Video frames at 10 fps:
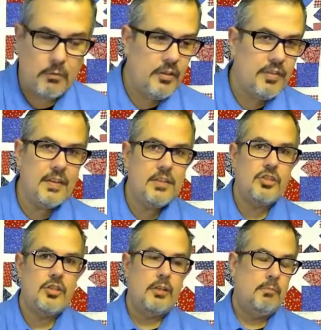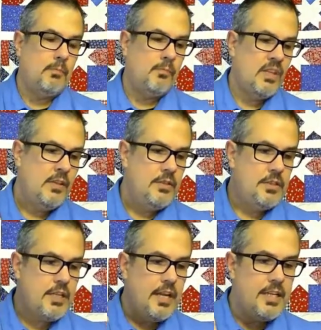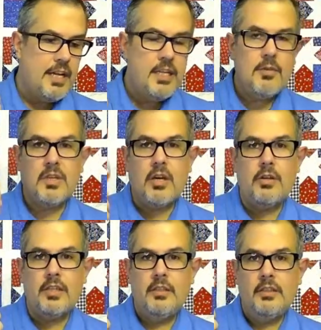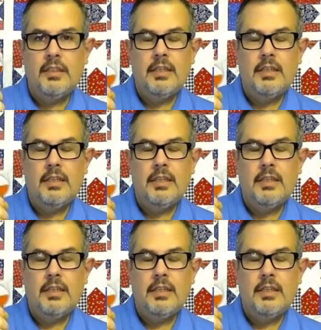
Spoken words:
and I really think you should. These are titanium coated.